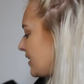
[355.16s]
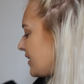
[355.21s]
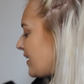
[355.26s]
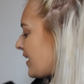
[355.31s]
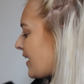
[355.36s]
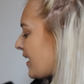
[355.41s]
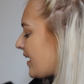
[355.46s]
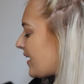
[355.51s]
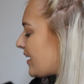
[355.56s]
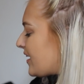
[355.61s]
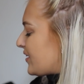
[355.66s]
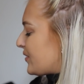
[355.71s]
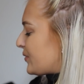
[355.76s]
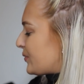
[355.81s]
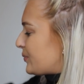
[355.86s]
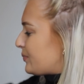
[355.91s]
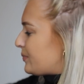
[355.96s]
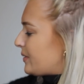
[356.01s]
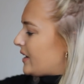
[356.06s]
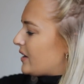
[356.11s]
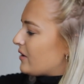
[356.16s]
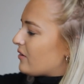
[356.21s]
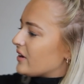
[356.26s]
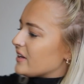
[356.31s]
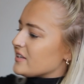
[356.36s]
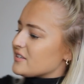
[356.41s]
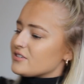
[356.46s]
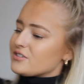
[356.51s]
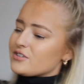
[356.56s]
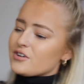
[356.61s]
Now, being
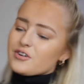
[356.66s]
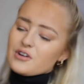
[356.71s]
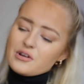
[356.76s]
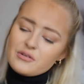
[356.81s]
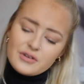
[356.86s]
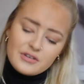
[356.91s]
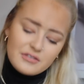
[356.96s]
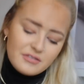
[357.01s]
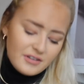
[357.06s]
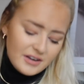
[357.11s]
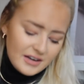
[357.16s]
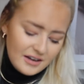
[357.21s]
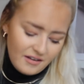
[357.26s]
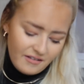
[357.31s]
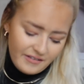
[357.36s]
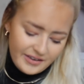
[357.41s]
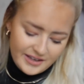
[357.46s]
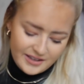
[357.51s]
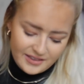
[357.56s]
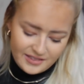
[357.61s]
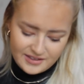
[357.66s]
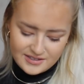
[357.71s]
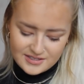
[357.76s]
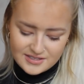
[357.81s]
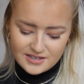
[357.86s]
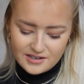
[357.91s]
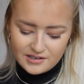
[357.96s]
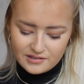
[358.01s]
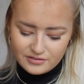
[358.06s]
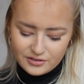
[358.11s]
honest, I don't know if I like
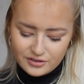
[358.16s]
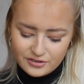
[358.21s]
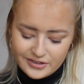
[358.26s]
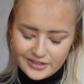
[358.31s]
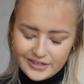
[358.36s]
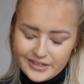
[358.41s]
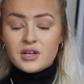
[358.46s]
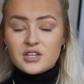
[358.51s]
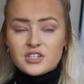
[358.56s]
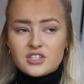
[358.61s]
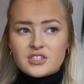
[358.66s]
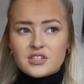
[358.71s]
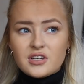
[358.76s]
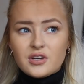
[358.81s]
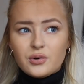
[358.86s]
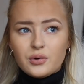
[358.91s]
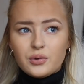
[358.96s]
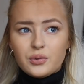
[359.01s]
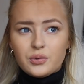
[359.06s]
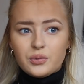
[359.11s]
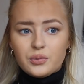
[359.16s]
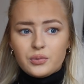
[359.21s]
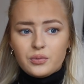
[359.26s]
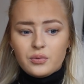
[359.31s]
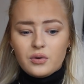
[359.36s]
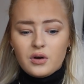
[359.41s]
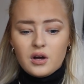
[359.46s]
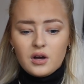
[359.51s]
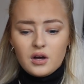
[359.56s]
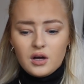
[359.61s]
this now I've got it. I mentioned in a haul
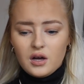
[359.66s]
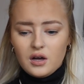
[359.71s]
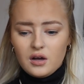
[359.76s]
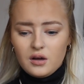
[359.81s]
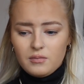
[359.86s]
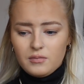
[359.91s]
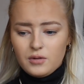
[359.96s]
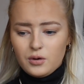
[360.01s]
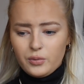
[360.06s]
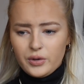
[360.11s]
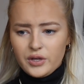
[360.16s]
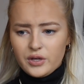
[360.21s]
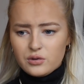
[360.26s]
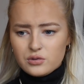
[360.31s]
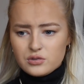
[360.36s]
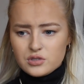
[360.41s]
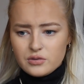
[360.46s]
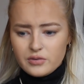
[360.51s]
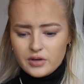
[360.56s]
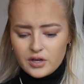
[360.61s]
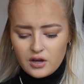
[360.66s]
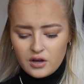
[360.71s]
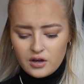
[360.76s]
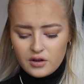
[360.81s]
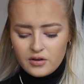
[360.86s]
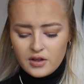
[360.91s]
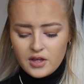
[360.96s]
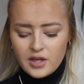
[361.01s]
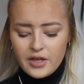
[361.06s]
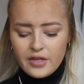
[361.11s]
a week or two
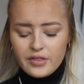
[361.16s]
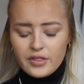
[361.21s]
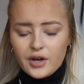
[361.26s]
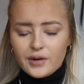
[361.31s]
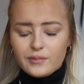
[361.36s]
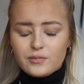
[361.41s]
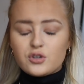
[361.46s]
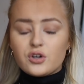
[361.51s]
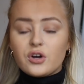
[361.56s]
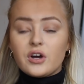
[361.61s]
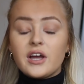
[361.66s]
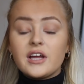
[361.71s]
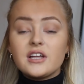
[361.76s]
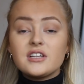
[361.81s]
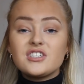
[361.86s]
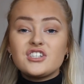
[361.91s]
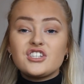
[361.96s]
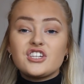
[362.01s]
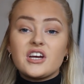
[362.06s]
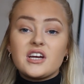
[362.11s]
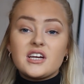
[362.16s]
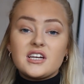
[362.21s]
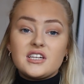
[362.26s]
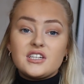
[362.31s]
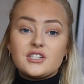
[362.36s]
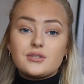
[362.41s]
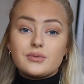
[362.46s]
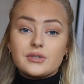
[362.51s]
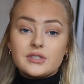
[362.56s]
ago that I'm trying to change